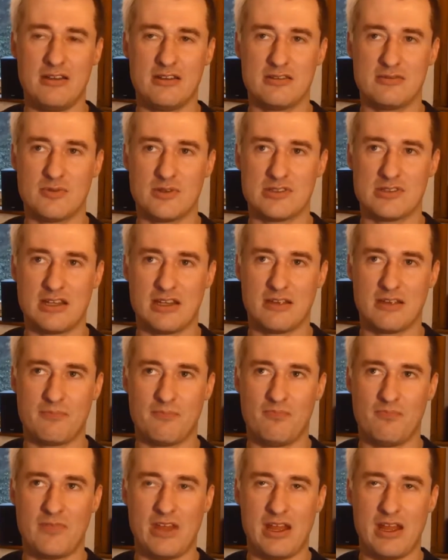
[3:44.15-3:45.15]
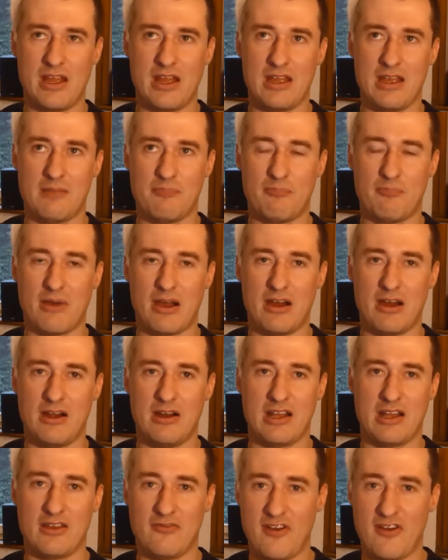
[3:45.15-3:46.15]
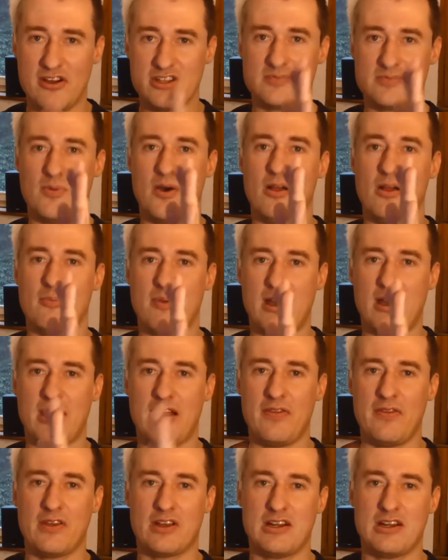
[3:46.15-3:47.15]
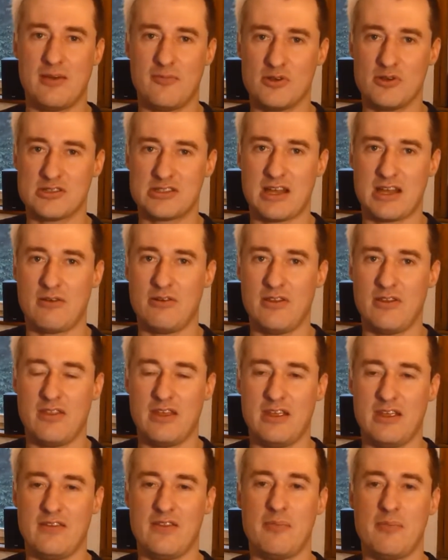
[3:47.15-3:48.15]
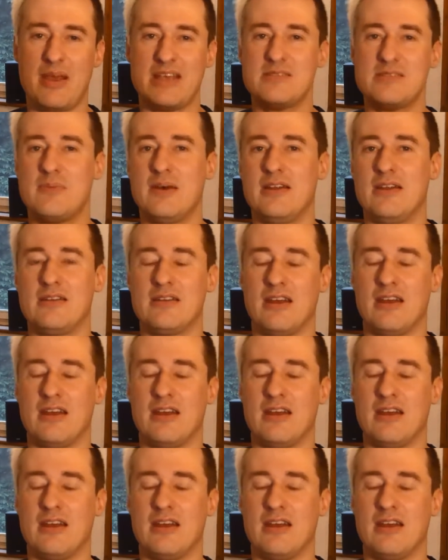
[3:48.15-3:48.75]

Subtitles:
This was like a bar, like a very small bar, and the club was down in the basement.